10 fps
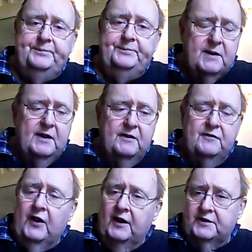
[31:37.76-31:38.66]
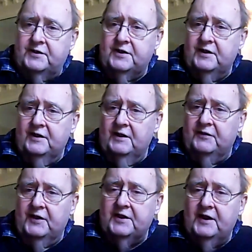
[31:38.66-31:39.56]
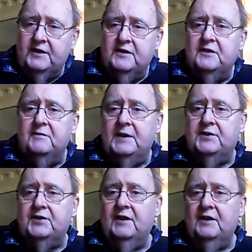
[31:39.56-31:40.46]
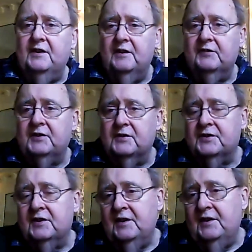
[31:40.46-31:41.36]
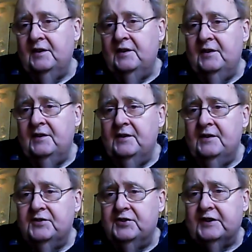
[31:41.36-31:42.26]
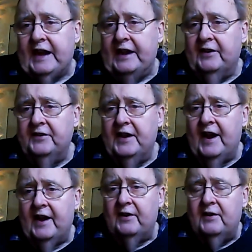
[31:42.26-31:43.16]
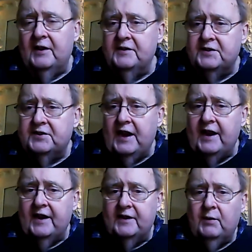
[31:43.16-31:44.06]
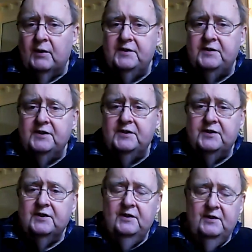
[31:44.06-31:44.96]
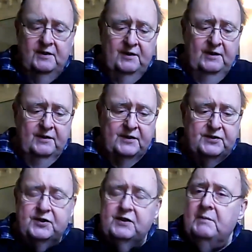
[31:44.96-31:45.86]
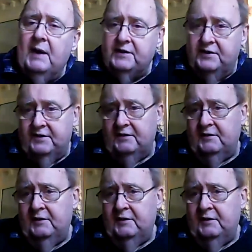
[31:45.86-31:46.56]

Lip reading: in advance of her turning to dementia. And of course, she cannot now understand what it is that she might do.